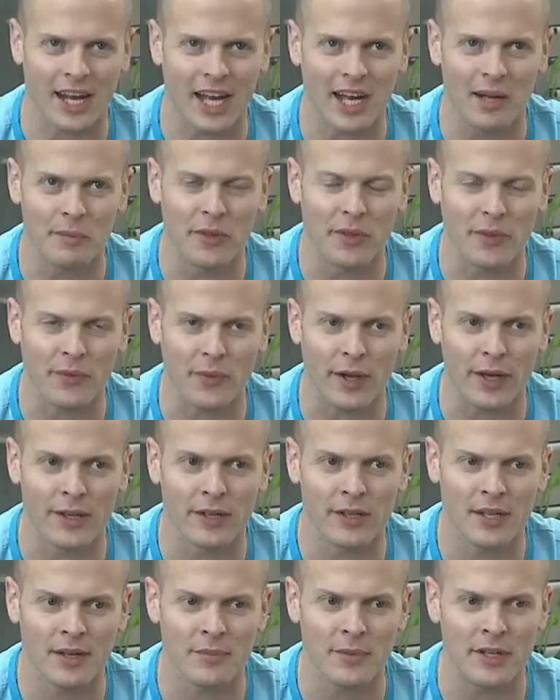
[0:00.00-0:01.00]
common
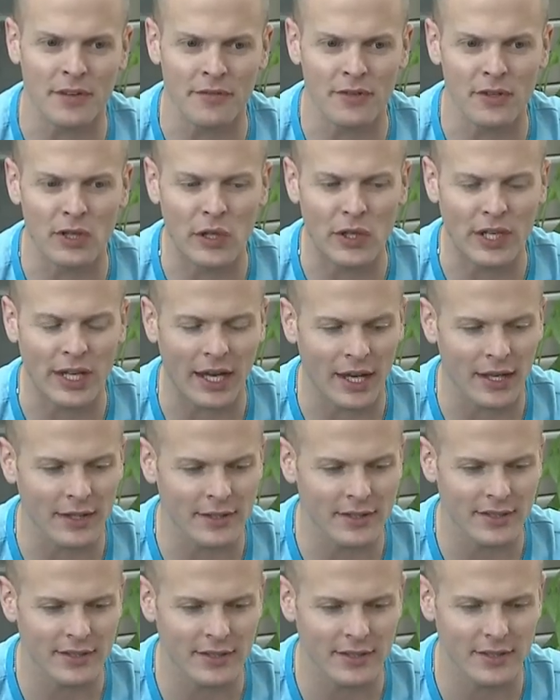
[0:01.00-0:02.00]
thread. I mean, if you look
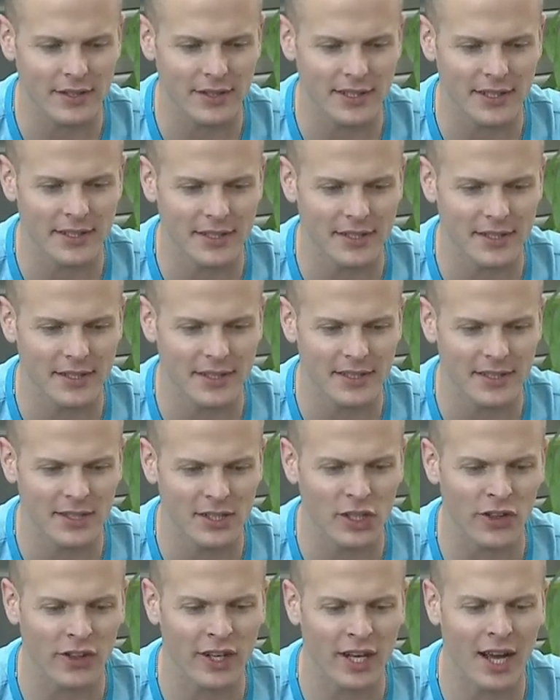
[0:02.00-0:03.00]
at
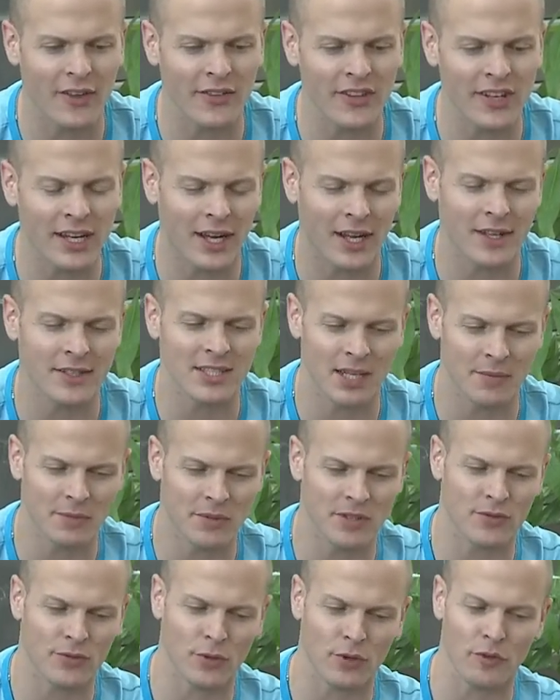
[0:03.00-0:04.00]
you know, the co the
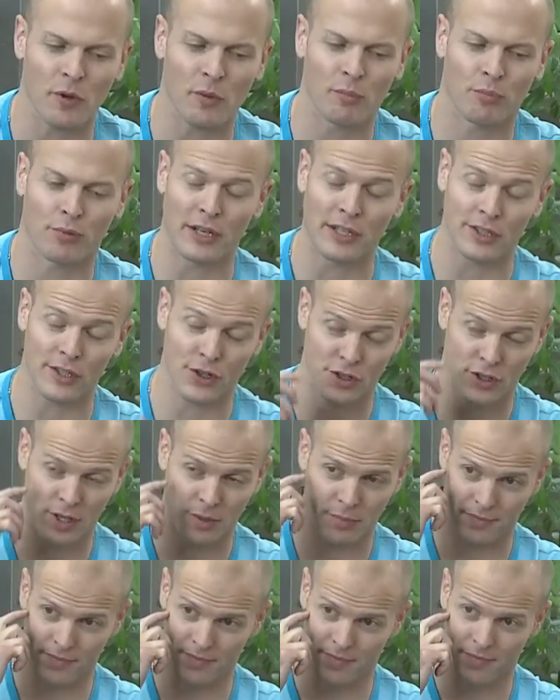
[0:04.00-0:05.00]
concept of sort of
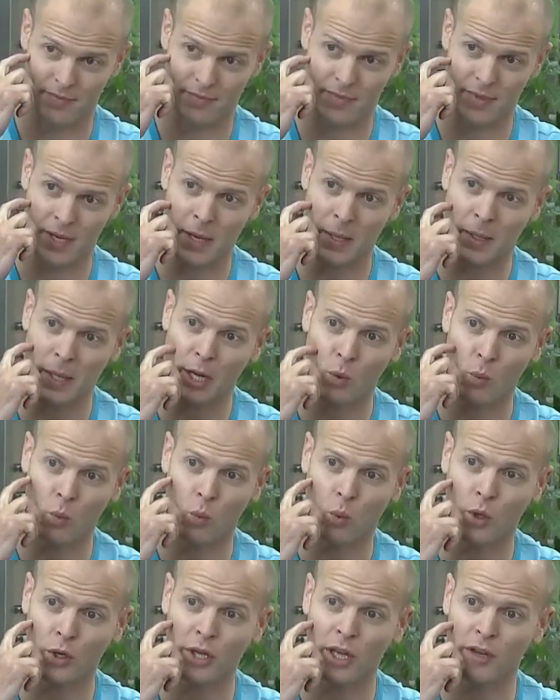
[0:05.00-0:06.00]
apprenticeship and like
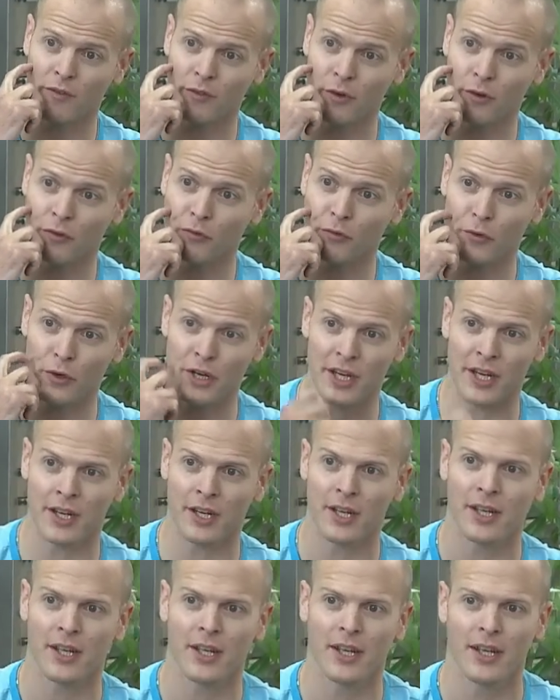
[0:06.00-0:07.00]
yeah. working for
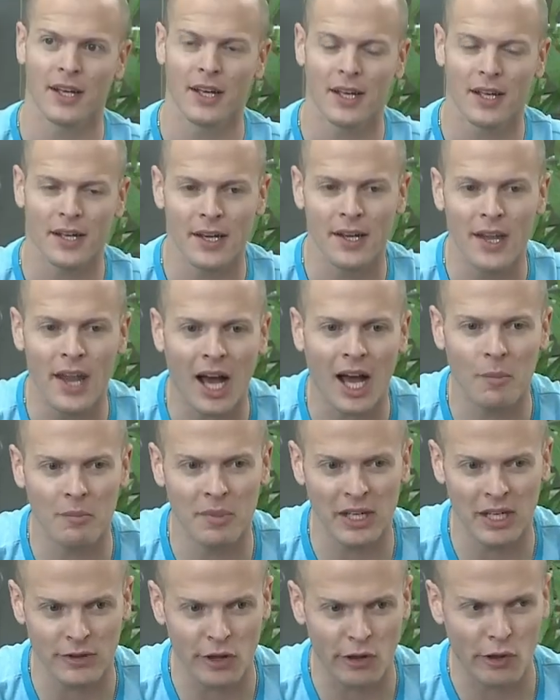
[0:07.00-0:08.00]
free, not
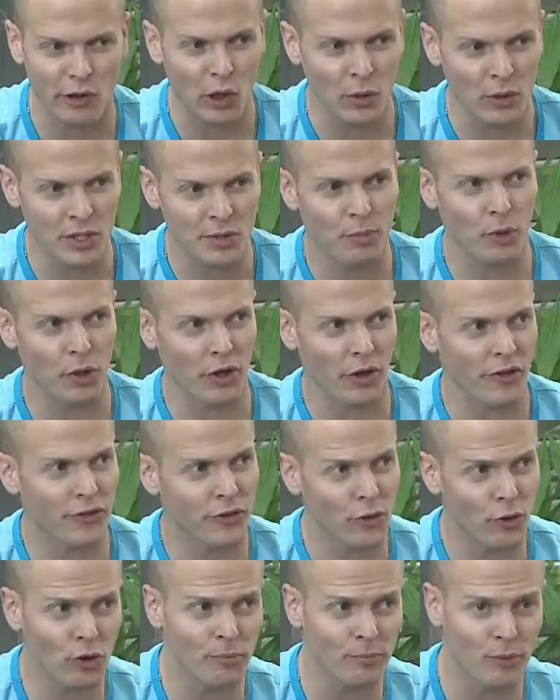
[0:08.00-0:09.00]
being the lowest point on the
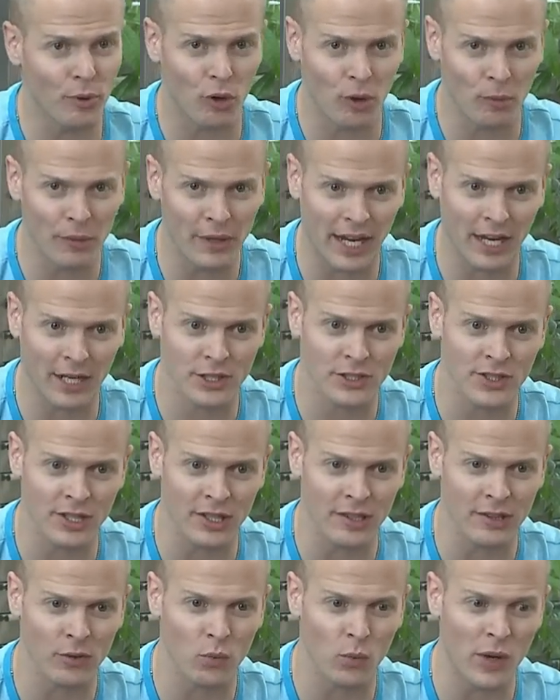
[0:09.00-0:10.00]
totem pole, but
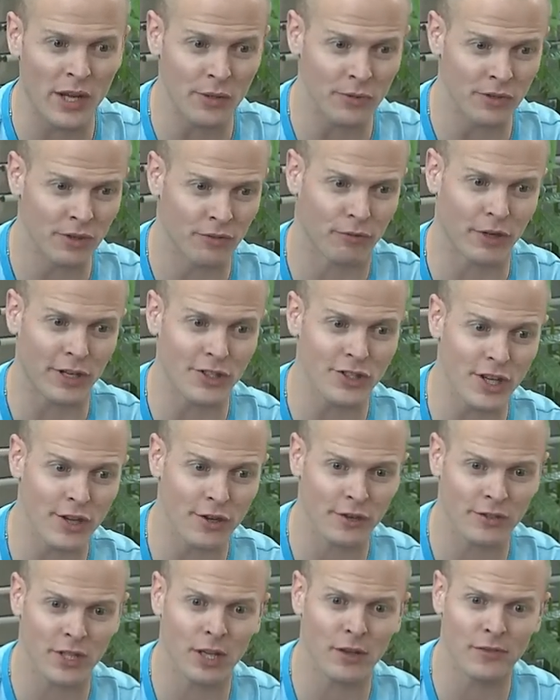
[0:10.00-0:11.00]
actually the way you
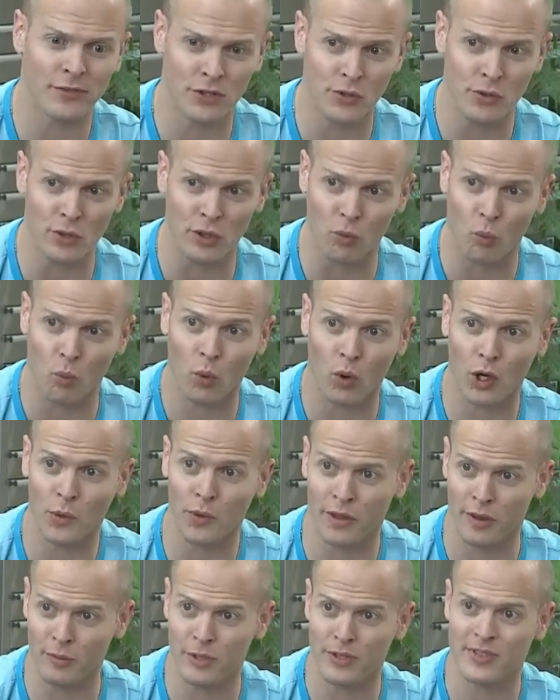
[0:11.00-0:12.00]
differentiate yourself so you can work
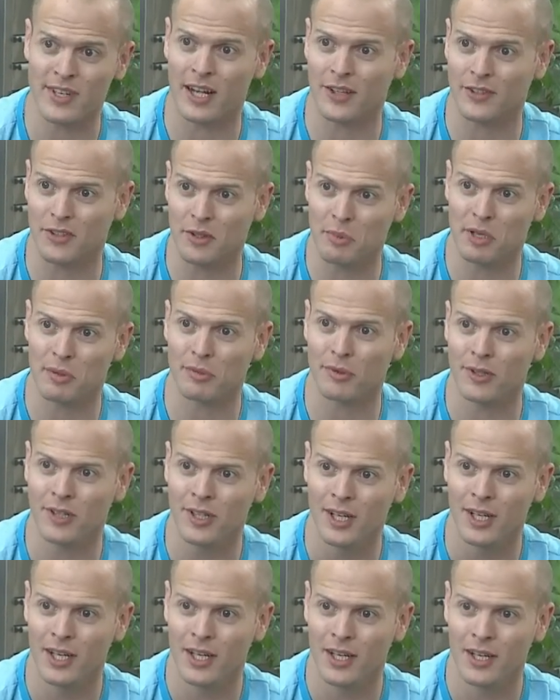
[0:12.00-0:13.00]
with the most talented people.
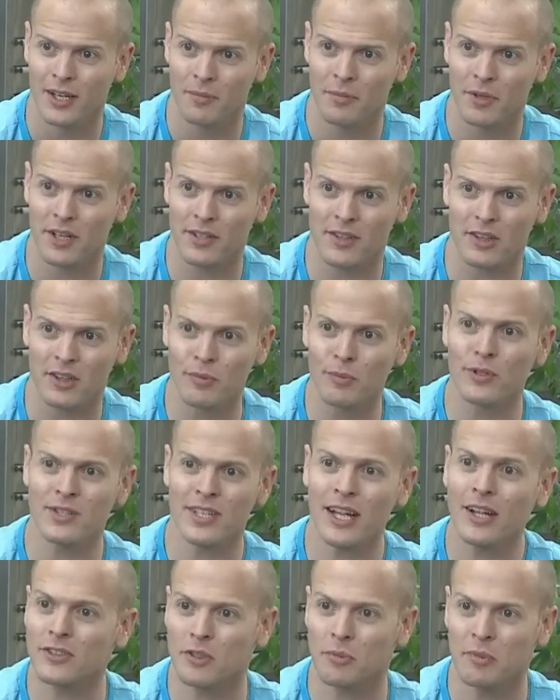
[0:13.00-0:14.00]
Yeah. Because like the
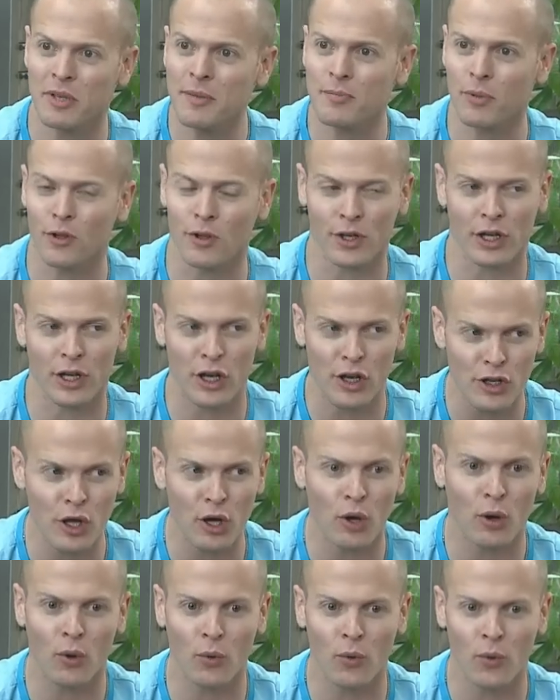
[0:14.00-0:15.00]
most talented people are going to
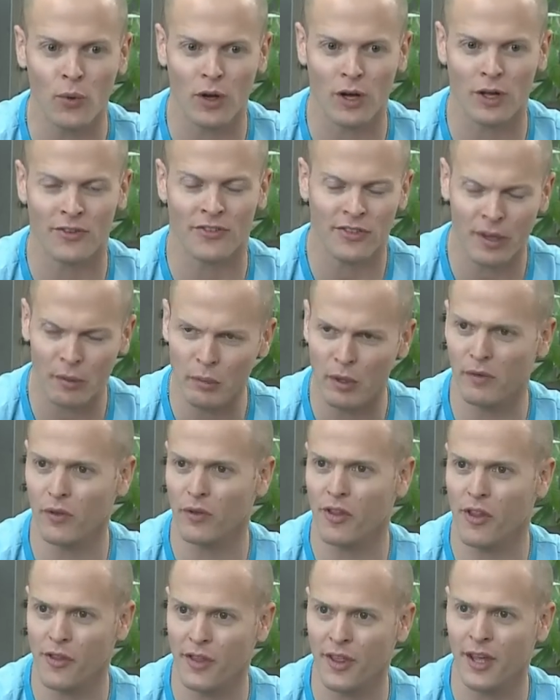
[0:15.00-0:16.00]
know on some
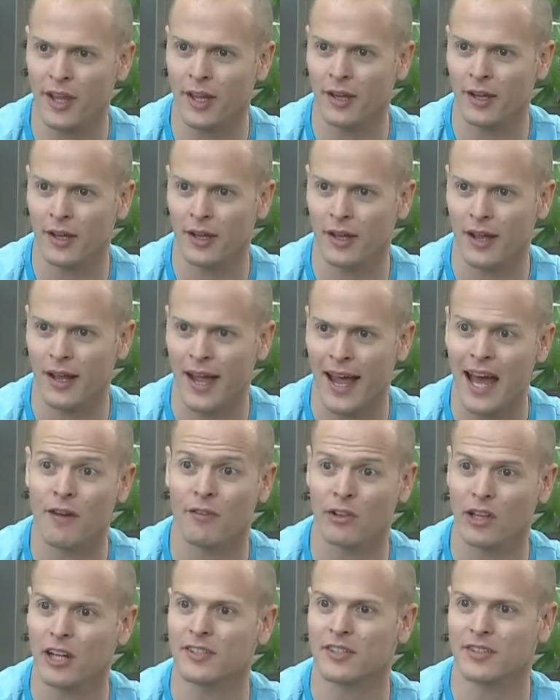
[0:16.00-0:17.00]
level that they
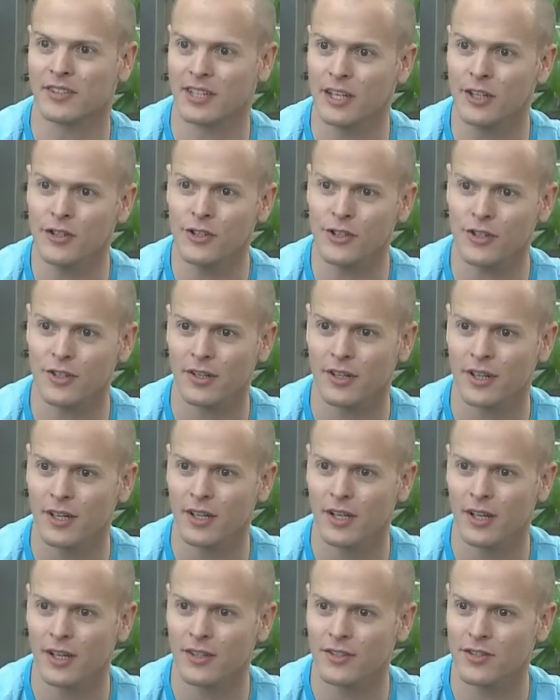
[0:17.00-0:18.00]
have a lot to teach.
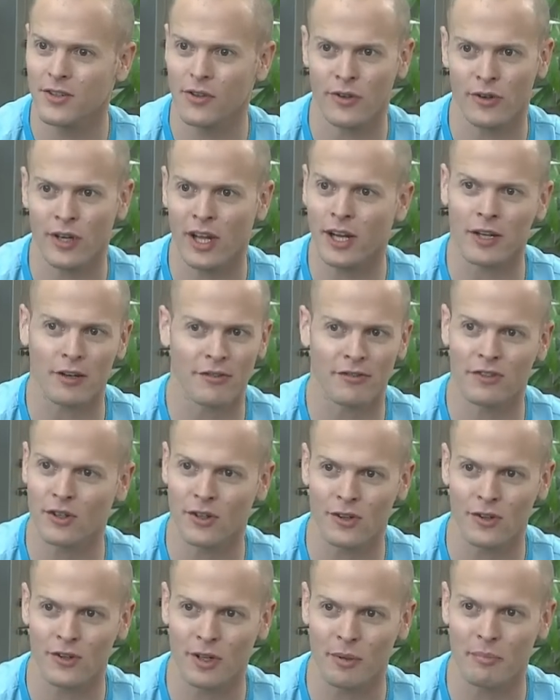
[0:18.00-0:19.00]
Right. So they're not going to
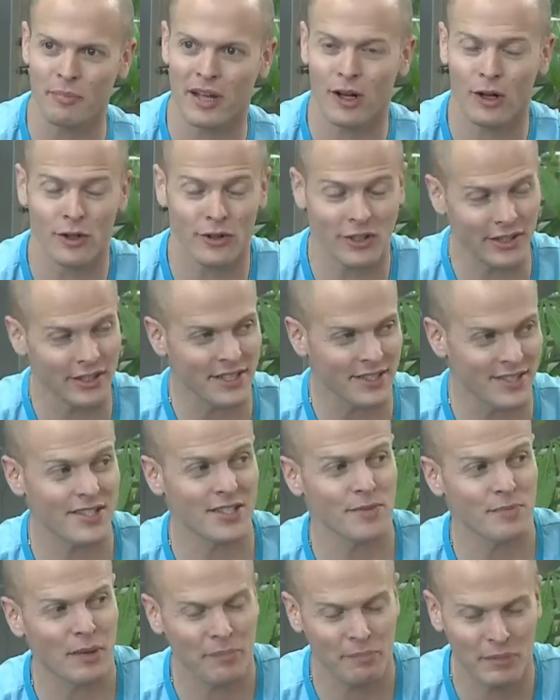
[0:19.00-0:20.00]
feel compelled. At least
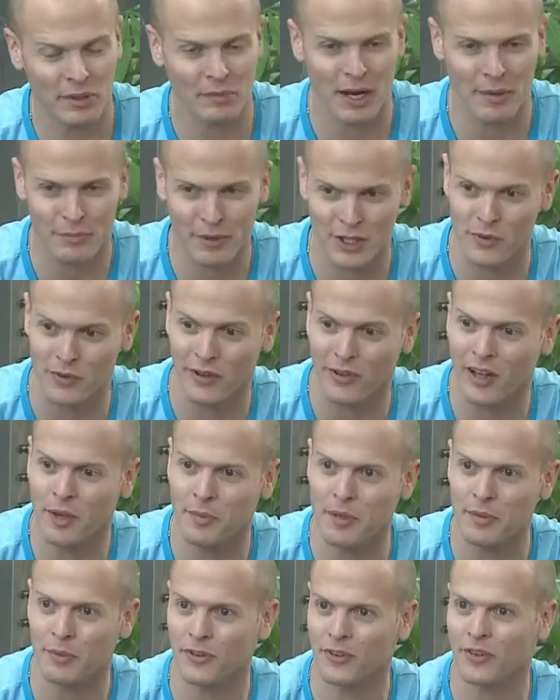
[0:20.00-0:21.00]
this has my, been my impression with a lot
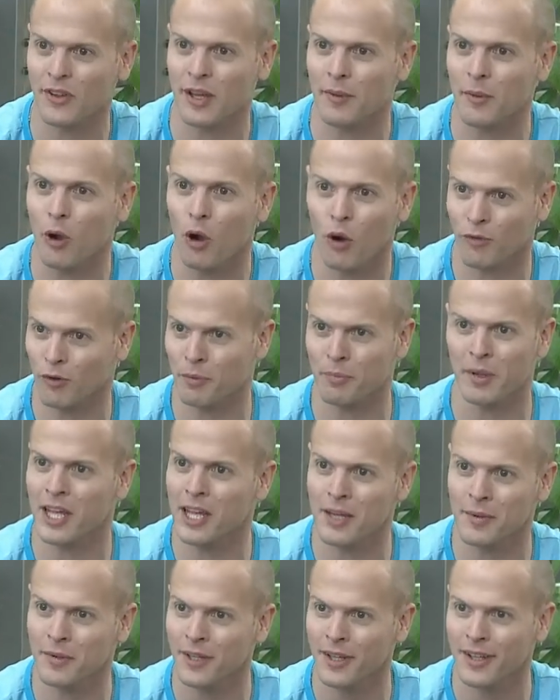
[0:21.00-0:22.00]
of people to like
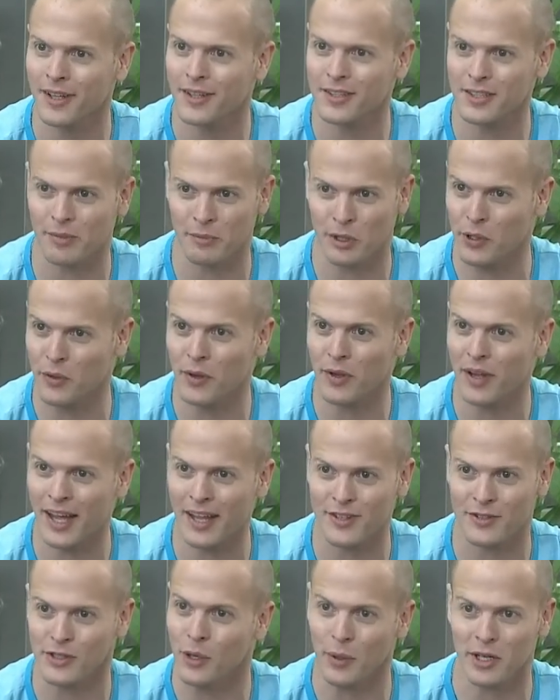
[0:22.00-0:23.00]
overpay somebody who
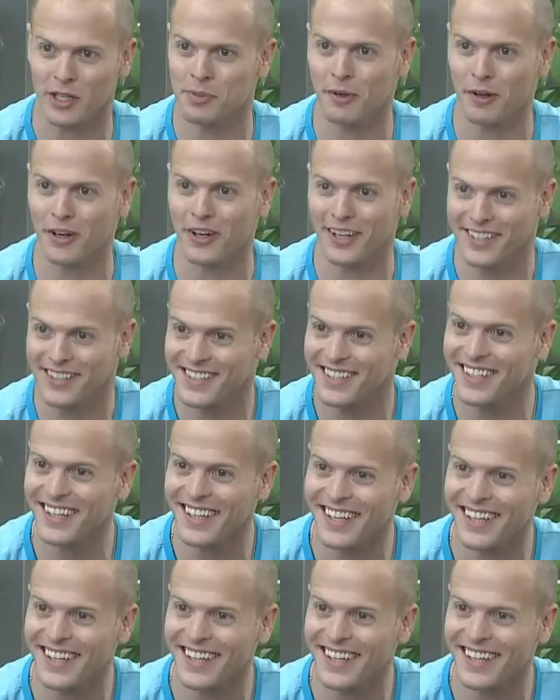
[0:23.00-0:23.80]
has no experience.